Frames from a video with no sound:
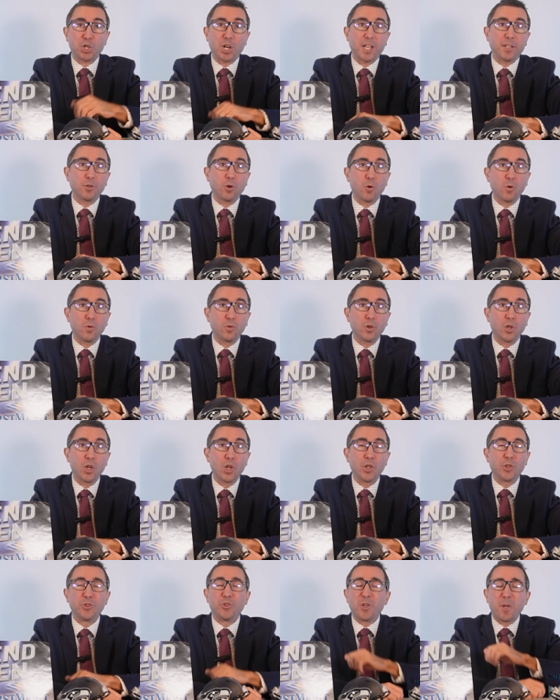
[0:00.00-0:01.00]
channel,
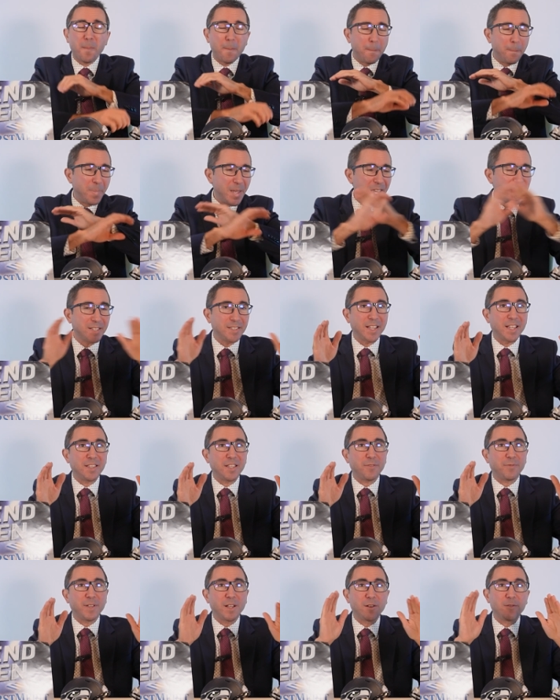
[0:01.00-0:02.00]
the best
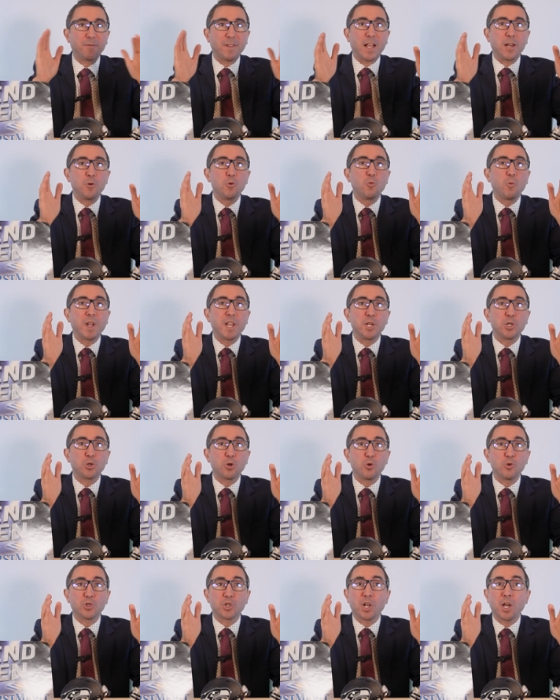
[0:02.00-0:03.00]
NFL value
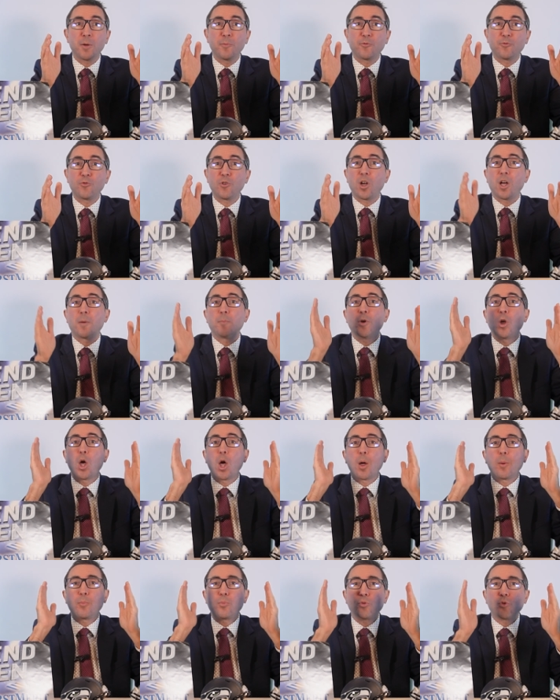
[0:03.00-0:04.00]
wagers come from
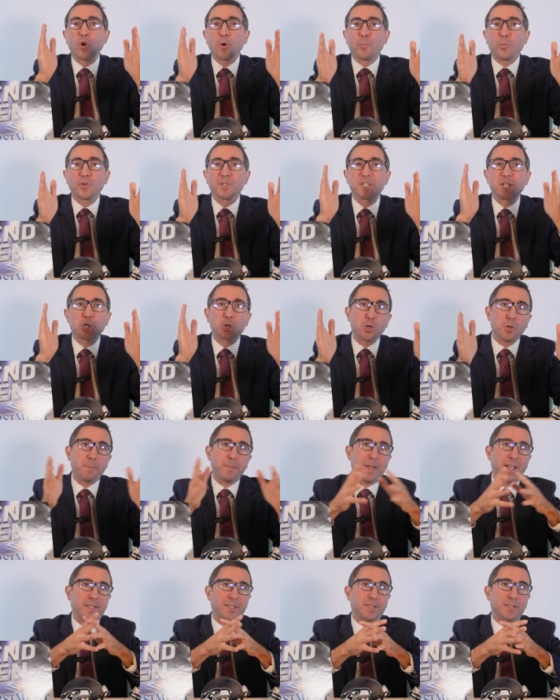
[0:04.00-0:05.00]

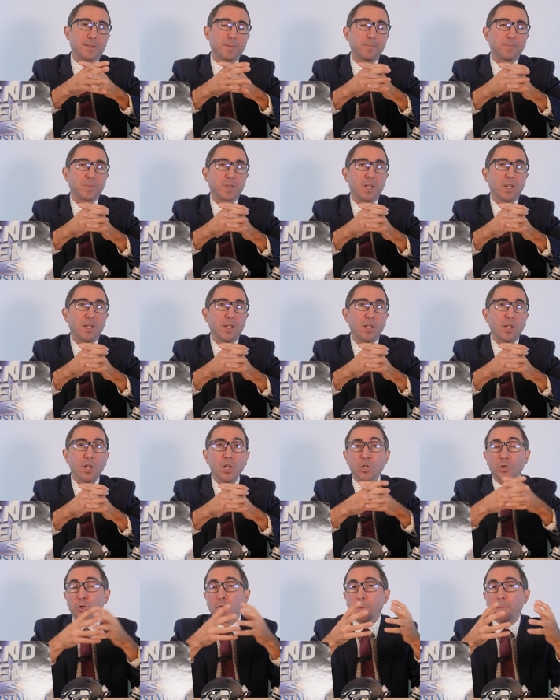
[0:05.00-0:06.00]
proposition bets.
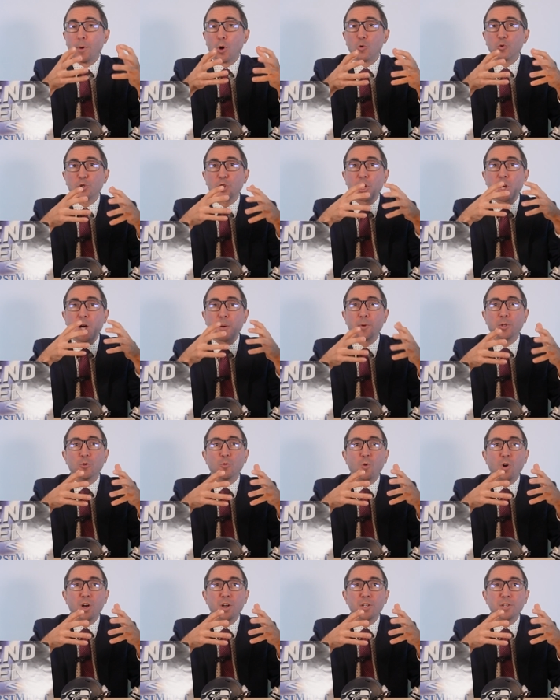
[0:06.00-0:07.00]
The most
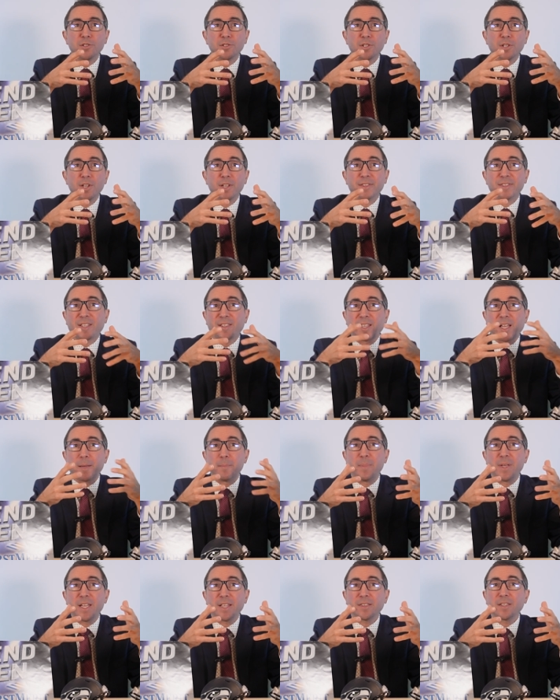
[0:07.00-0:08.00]
common ones that I
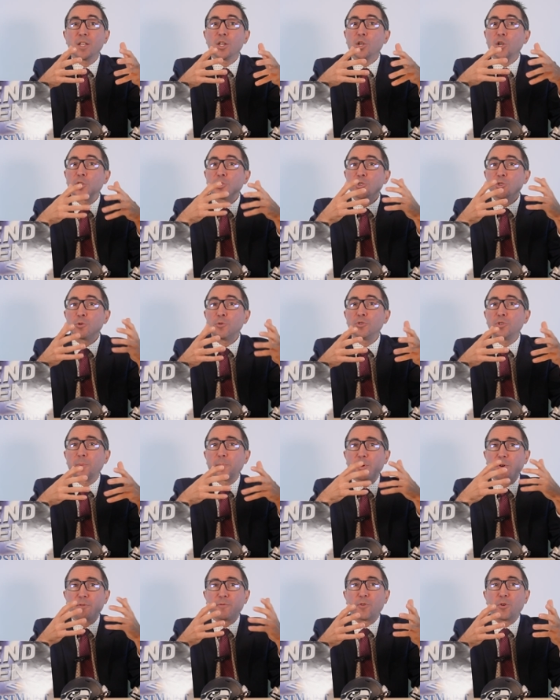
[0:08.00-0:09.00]
bet concern the
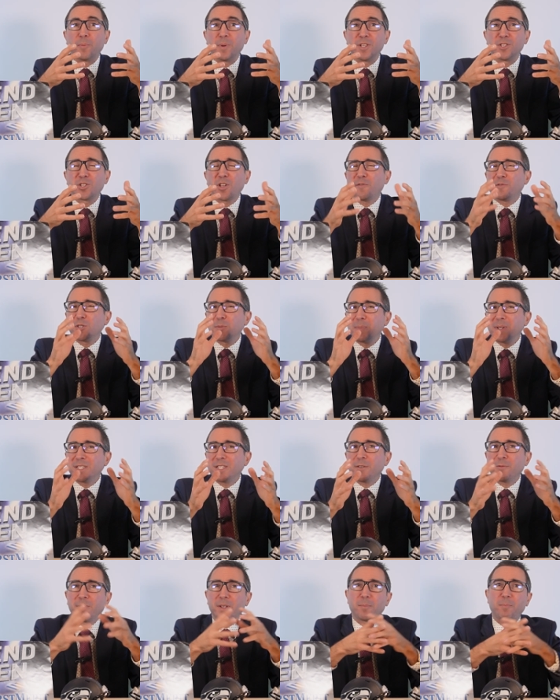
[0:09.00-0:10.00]
performance of
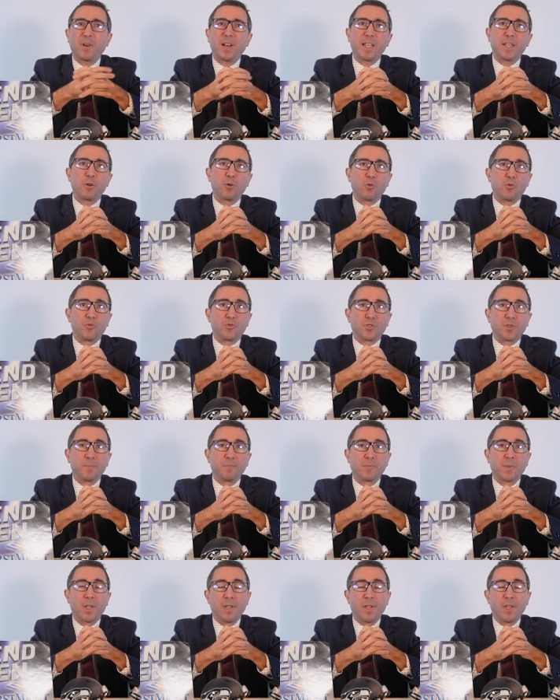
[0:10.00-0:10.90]
specific players.